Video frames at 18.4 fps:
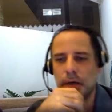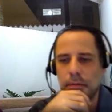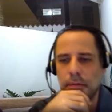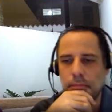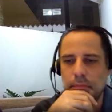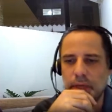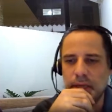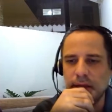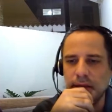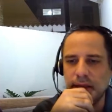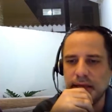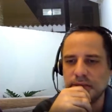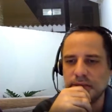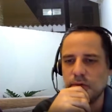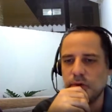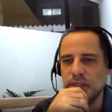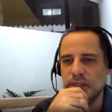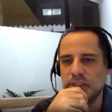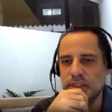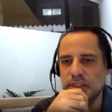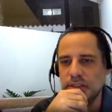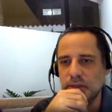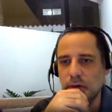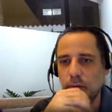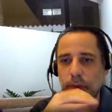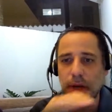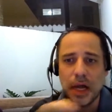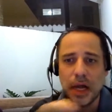any last questions?
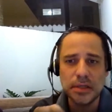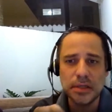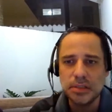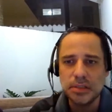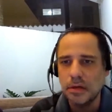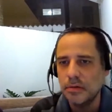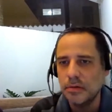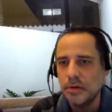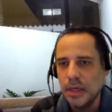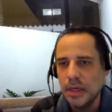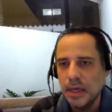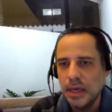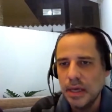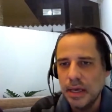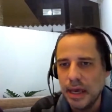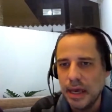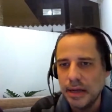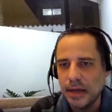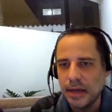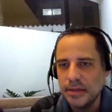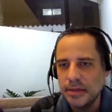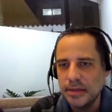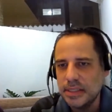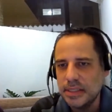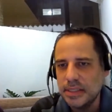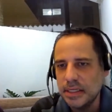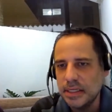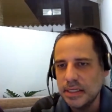But also, I didn't see
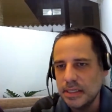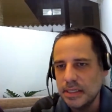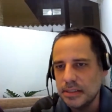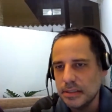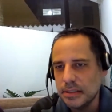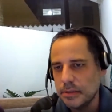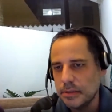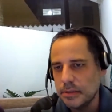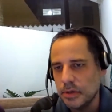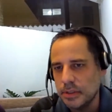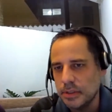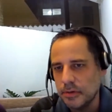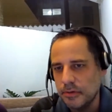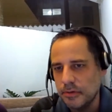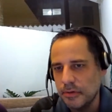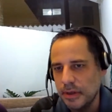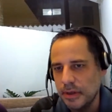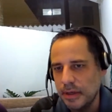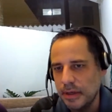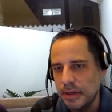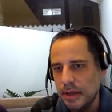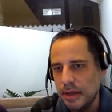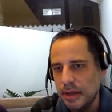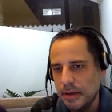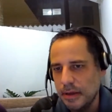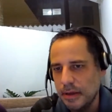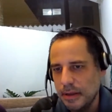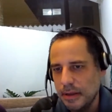any success stories. Are we really
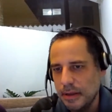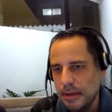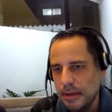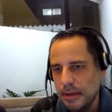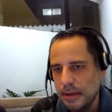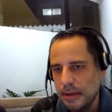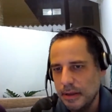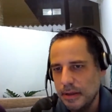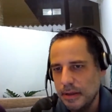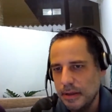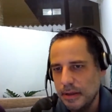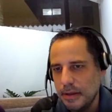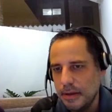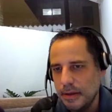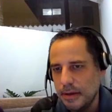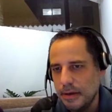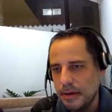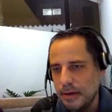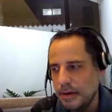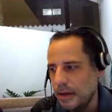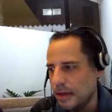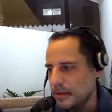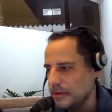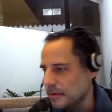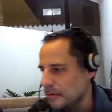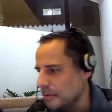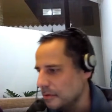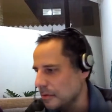
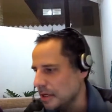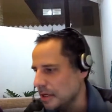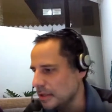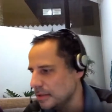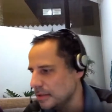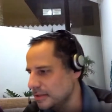not doing well